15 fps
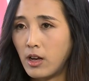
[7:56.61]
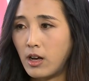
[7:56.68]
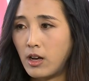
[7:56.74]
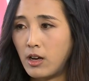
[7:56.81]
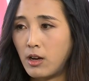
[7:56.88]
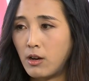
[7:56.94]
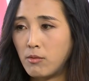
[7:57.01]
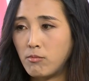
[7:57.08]

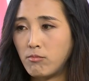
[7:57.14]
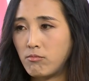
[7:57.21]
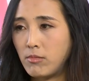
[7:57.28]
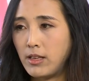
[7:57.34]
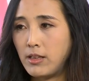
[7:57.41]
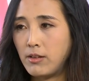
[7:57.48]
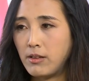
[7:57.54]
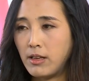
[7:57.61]
uh,
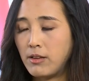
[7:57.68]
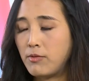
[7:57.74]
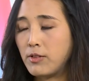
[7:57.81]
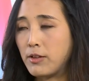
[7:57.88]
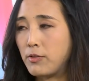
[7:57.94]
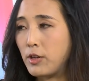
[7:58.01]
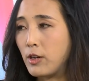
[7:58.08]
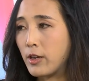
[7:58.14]
e
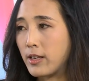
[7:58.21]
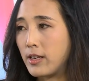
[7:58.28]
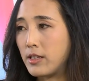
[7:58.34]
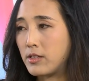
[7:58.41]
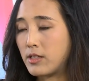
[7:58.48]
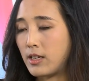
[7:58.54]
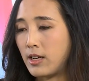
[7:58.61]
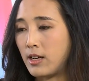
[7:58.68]
even if you look
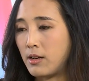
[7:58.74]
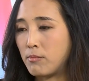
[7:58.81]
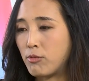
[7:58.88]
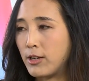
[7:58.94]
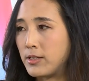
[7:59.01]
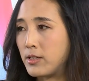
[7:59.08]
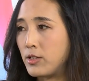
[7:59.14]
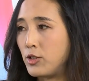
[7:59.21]
at uh,
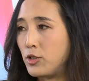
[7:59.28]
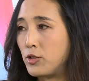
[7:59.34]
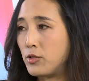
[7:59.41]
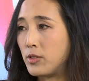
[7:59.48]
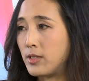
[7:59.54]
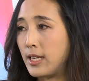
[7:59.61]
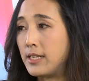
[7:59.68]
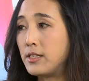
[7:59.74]
President
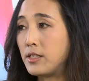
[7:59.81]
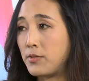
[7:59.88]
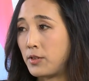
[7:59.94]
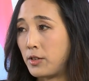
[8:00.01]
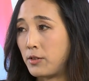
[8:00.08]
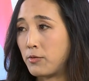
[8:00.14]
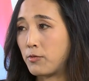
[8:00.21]
Yoon's interview